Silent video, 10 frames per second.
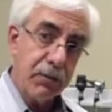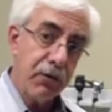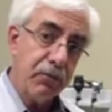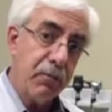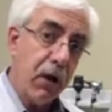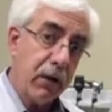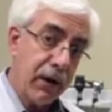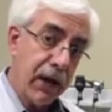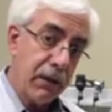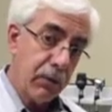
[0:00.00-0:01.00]
of the smaller
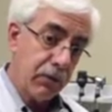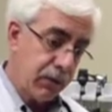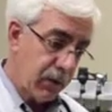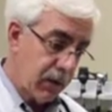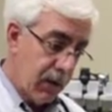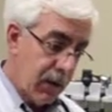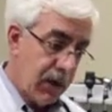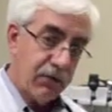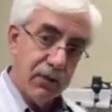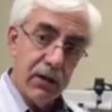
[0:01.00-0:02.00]
animals.
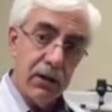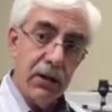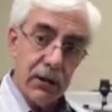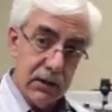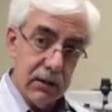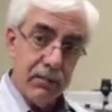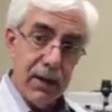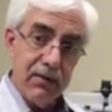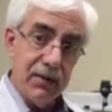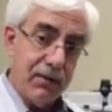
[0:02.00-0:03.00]
It's still a little
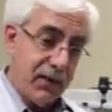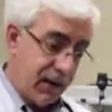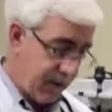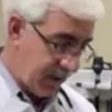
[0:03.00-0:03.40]
messy. It's not as